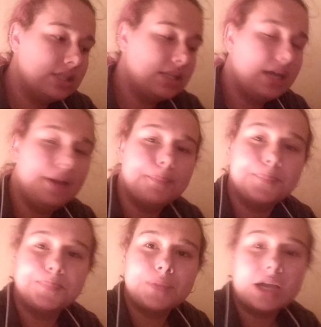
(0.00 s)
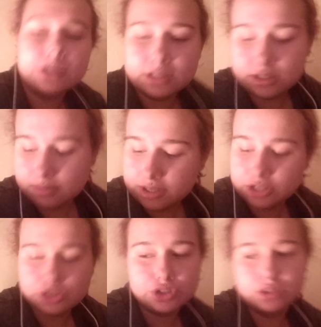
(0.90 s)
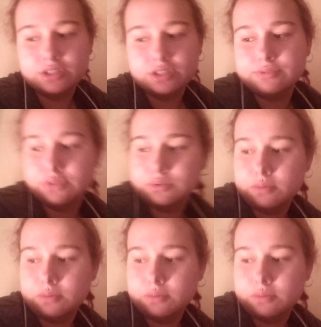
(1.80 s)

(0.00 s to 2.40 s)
yeah, I need to make a to-do list for tomorrow